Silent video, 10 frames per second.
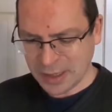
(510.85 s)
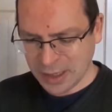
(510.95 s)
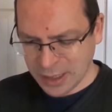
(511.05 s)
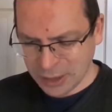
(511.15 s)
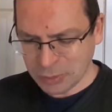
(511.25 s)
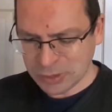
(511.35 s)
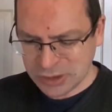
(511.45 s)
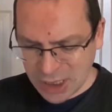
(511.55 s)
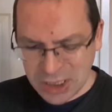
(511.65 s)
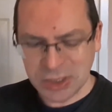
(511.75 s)
I will
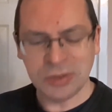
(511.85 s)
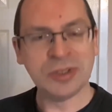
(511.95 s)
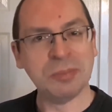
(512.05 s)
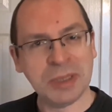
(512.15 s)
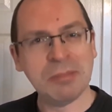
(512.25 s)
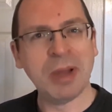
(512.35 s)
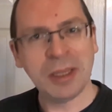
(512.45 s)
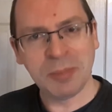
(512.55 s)
take you to be my